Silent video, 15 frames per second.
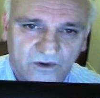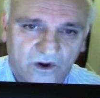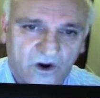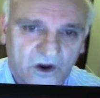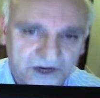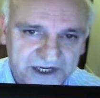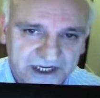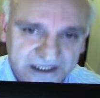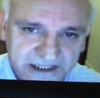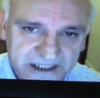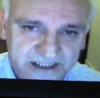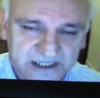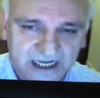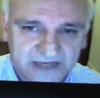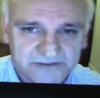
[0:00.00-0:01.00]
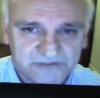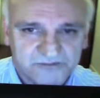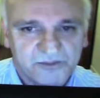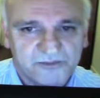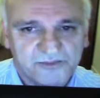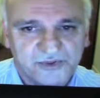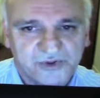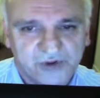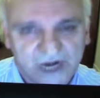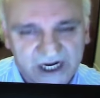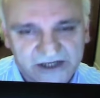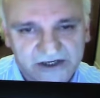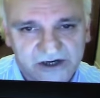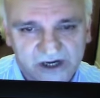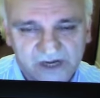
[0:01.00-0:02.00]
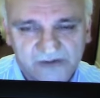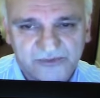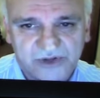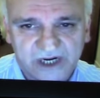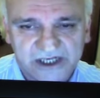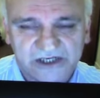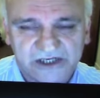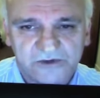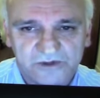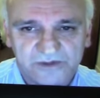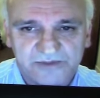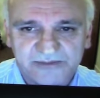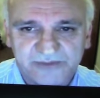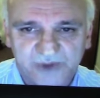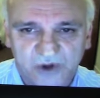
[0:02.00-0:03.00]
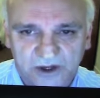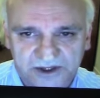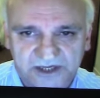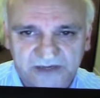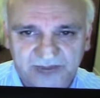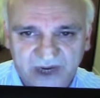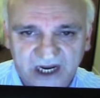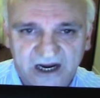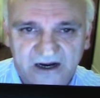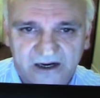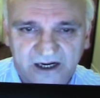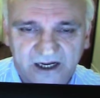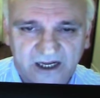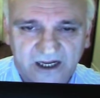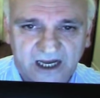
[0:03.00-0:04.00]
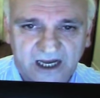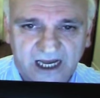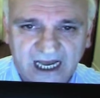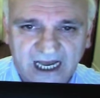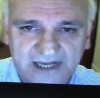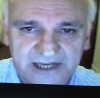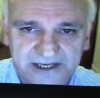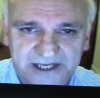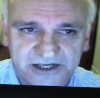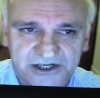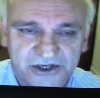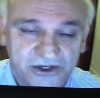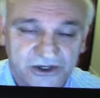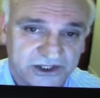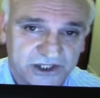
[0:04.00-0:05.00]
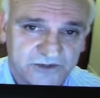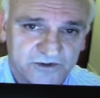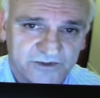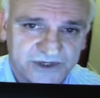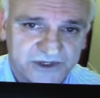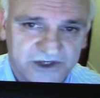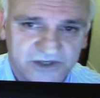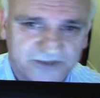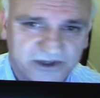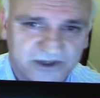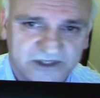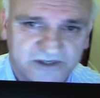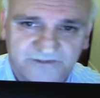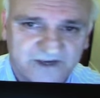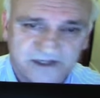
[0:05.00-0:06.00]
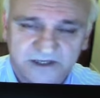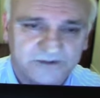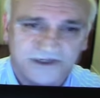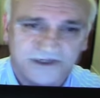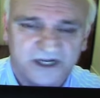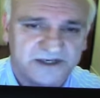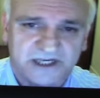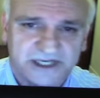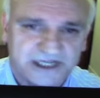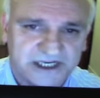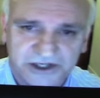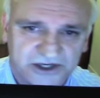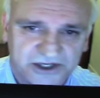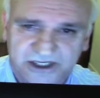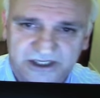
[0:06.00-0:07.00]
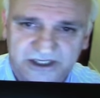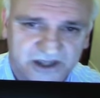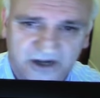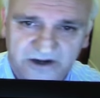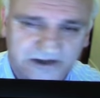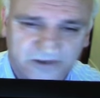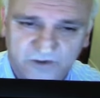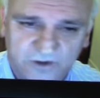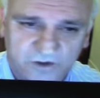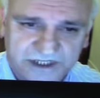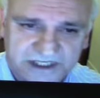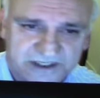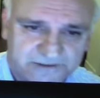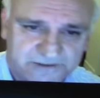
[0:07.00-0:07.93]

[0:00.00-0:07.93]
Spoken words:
audience that pressure will be brought to bear and that justice will be sought, because the victims are not getting justice now at the moment.